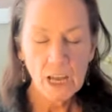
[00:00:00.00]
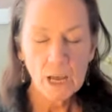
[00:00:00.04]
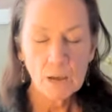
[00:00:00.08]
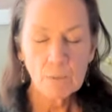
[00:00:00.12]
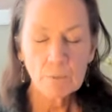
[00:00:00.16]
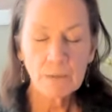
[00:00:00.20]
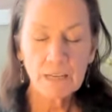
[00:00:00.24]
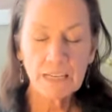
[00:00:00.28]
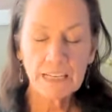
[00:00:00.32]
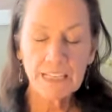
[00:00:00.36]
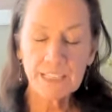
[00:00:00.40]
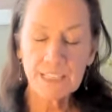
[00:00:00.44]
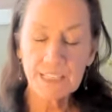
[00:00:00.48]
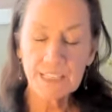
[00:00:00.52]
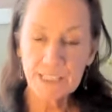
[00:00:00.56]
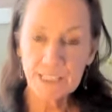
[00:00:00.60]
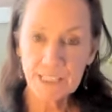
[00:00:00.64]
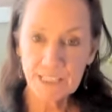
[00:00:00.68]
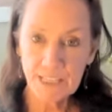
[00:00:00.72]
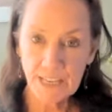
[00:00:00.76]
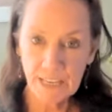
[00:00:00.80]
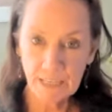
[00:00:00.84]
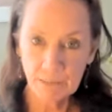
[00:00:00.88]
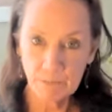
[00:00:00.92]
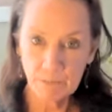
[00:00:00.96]
But at the
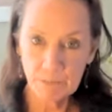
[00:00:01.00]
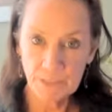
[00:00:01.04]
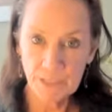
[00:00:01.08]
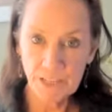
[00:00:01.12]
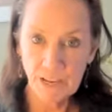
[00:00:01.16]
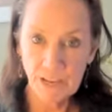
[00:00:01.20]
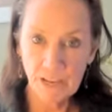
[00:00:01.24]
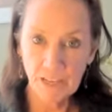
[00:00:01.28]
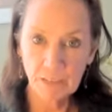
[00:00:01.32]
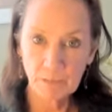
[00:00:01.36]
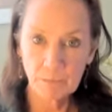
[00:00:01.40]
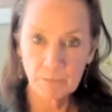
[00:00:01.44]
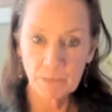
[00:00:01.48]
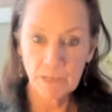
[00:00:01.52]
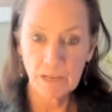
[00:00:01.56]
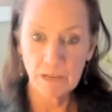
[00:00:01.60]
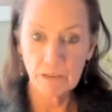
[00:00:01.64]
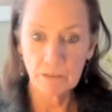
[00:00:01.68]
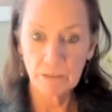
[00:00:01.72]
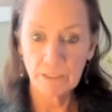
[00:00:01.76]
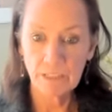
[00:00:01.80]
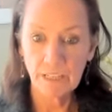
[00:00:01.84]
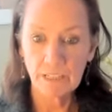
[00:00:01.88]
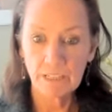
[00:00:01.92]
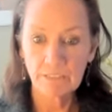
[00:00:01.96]
same time now,
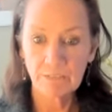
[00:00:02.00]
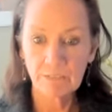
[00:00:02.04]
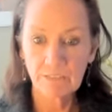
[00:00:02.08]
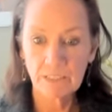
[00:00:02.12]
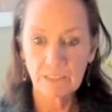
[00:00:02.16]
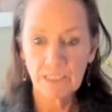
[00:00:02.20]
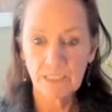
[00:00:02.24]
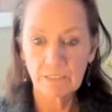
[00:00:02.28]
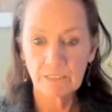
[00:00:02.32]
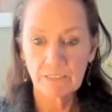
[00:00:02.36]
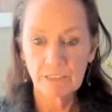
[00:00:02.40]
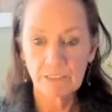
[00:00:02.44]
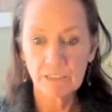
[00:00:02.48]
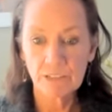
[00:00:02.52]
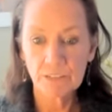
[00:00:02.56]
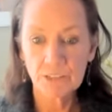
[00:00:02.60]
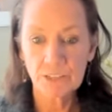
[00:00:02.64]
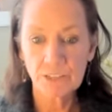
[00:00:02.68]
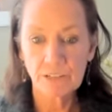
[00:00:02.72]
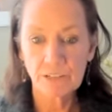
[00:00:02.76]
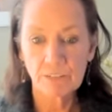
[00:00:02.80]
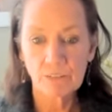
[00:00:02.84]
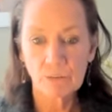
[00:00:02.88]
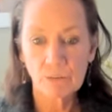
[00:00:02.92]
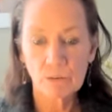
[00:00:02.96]
giving
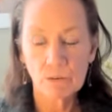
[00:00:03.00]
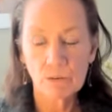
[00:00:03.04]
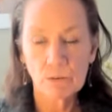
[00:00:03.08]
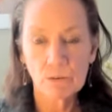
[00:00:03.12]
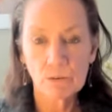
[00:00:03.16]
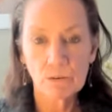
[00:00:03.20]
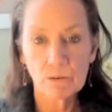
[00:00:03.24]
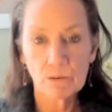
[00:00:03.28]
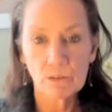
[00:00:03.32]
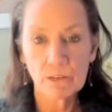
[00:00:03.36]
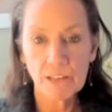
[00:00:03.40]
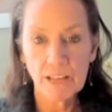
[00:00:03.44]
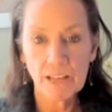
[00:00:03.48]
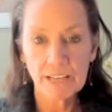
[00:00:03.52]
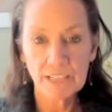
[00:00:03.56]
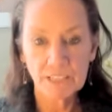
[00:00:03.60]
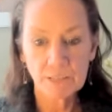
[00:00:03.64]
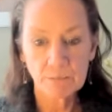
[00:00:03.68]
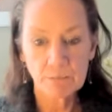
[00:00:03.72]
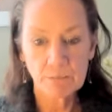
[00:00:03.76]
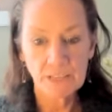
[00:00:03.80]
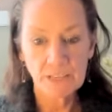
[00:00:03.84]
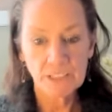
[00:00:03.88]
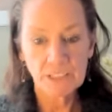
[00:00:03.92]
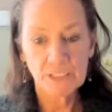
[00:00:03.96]
yourself all that
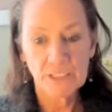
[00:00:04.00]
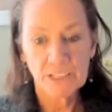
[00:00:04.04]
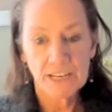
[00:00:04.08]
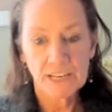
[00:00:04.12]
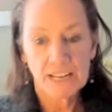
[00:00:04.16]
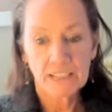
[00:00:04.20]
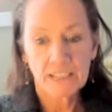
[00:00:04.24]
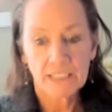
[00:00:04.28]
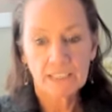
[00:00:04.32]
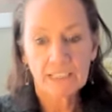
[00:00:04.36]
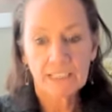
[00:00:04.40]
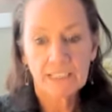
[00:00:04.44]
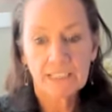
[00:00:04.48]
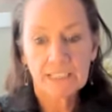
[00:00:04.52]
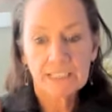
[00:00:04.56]
dimensionality,